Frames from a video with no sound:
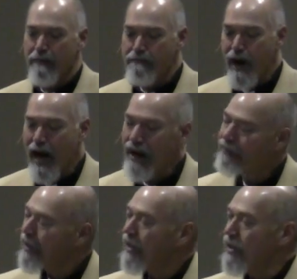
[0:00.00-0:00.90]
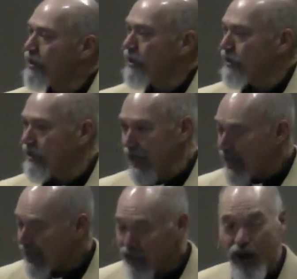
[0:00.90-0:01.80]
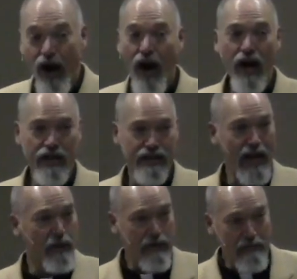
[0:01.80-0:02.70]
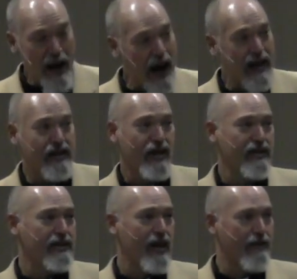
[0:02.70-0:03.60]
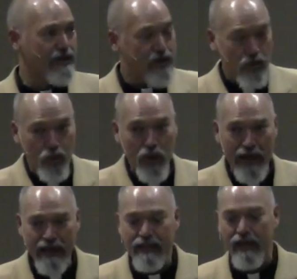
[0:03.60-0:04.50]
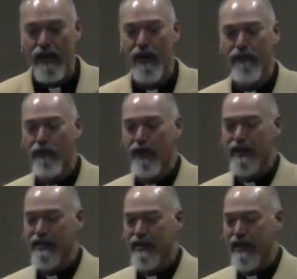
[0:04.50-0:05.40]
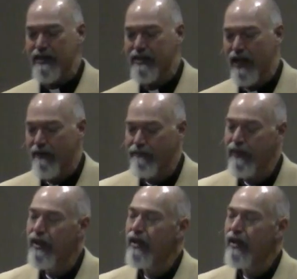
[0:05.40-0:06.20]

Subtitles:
by sending cards that remind ourselves the reason for the season,